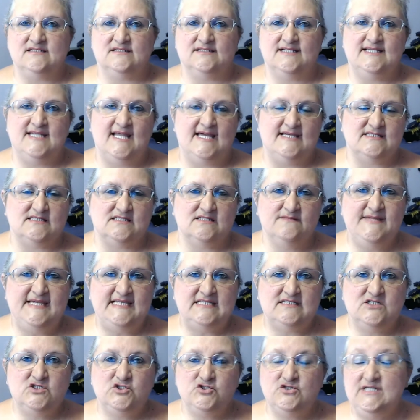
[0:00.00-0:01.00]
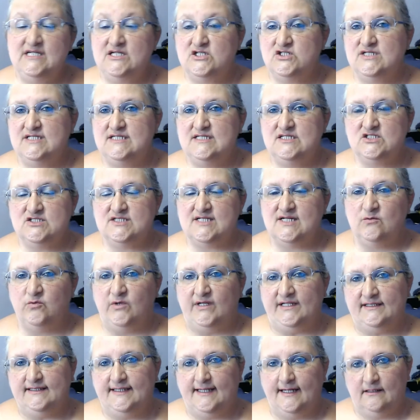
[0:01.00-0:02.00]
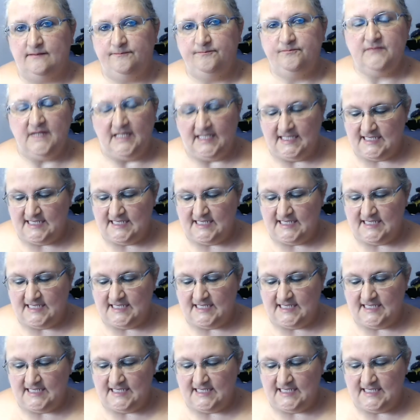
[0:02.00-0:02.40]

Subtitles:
that has the message you need to hear today. Welcome.